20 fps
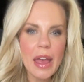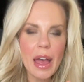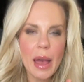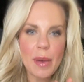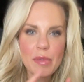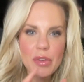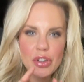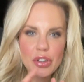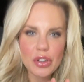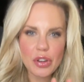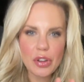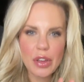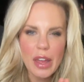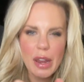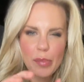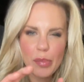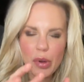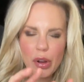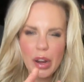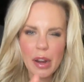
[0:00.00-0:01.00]
I'm going to show you how
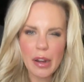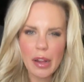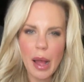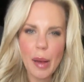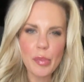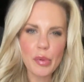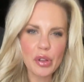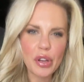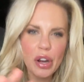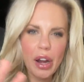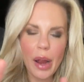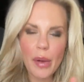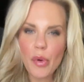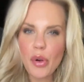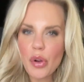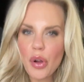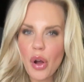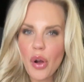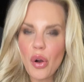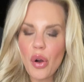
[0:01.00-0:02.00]
to put on a couple here. I
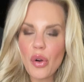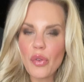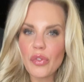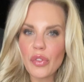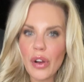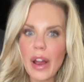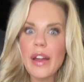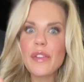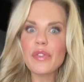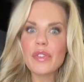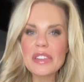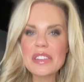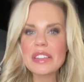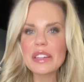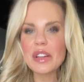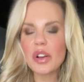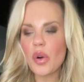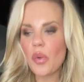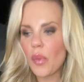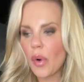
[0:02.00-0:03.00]
won't go over every
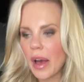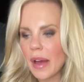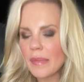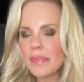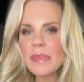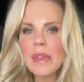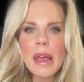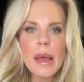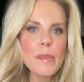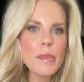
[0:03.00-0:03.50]
single one,